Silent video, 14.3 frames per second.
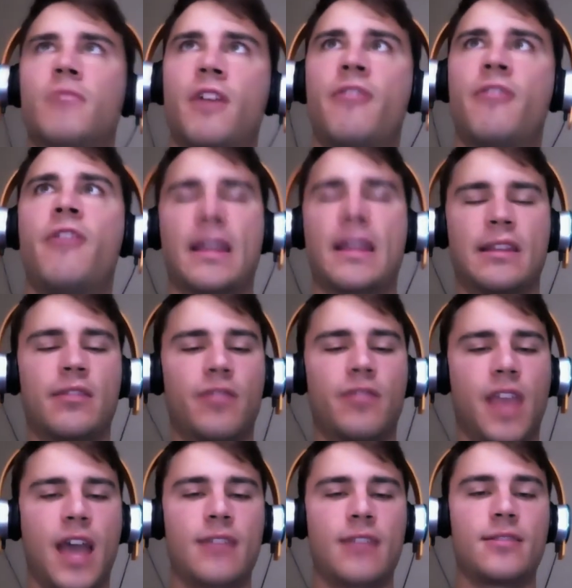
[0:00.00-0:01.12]
effective
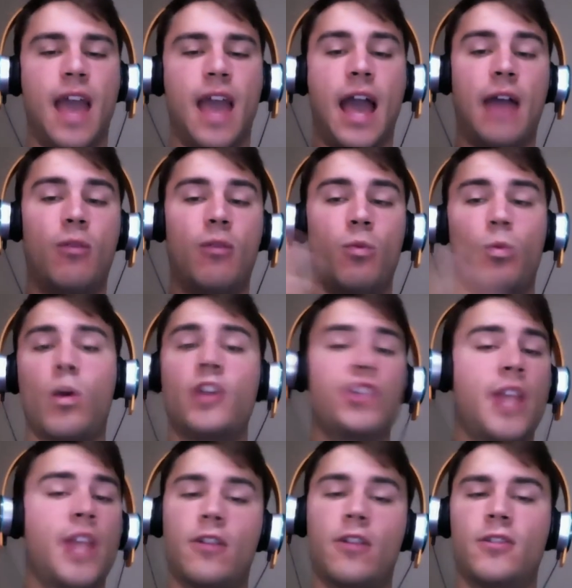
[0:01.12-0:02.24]
guess at what
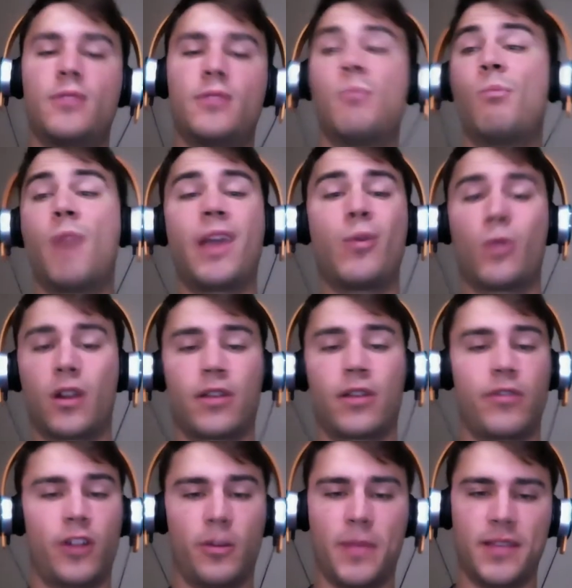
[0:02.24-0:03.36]
channels might work
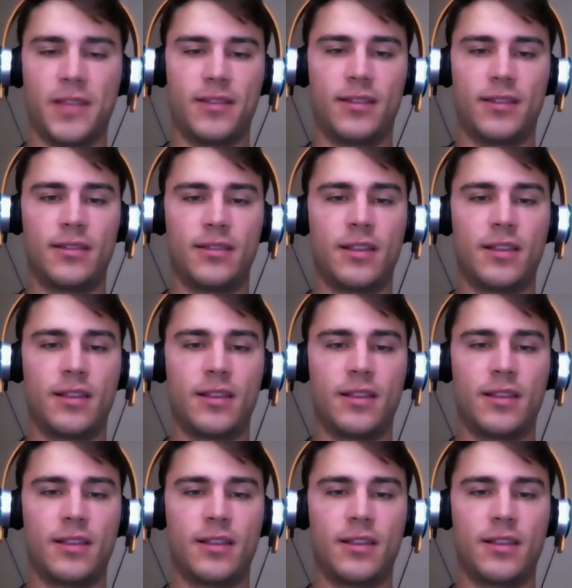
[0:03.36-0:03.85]
for your business,